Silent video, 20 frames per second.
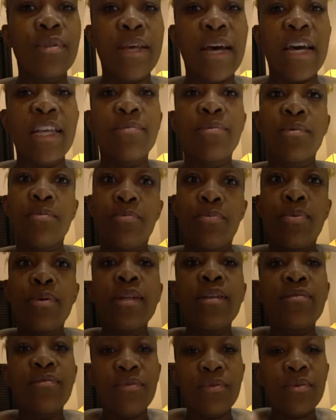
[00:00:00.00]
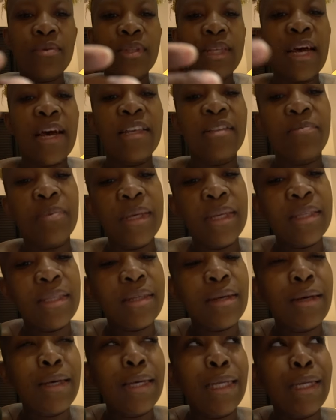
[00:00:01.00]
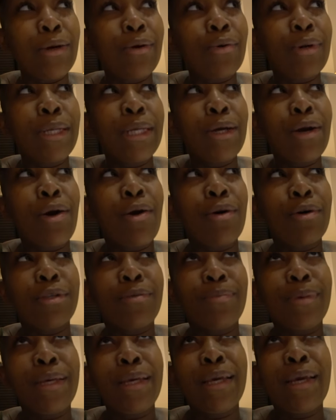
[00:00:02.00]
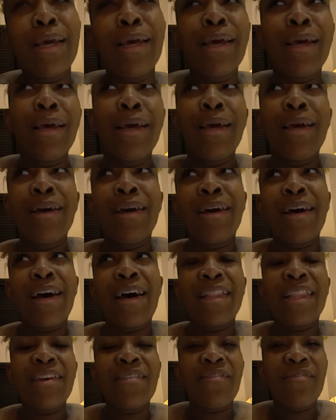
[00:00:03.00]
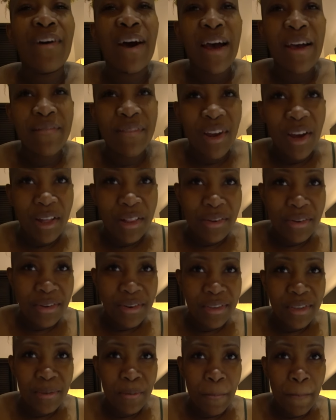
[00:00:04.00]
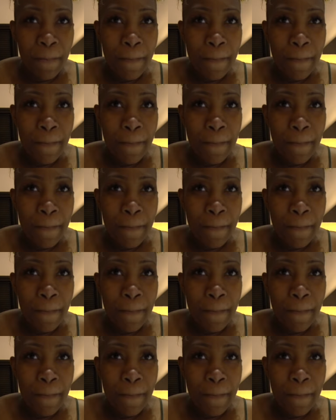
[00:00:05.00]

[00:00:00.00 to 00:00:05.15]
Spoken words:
size, but pretty full size pizza. And it only cost me, I think, $5.